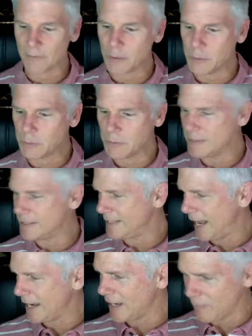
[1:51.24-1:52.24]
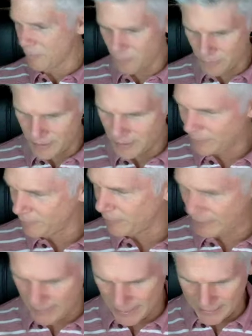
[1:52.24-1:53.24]
of a cool deck. Really,
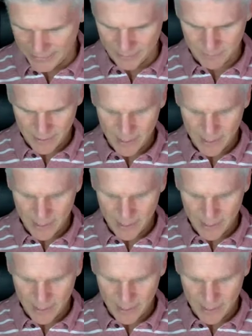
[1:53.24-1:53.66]
really like it.